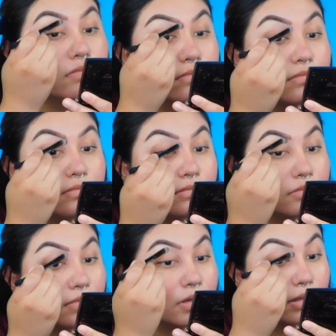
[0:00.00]
And
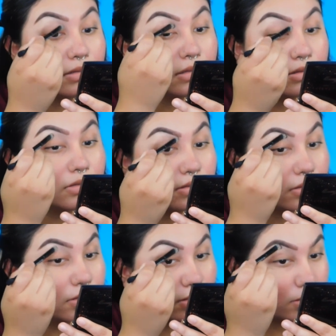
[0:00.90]
then
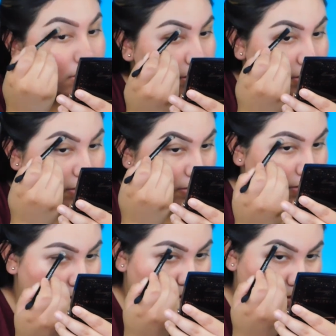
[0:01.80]
taking a
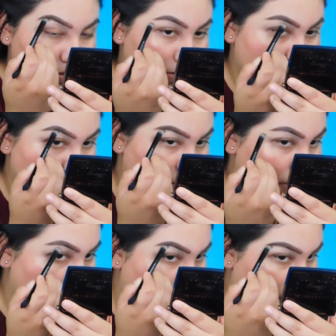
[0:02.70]
brush from any
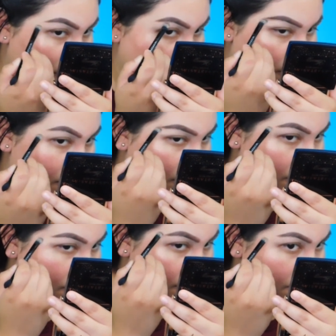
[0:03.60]
of the Anastasia
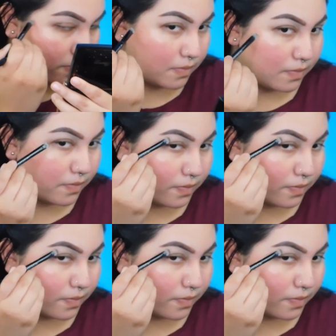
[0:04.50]
palettes,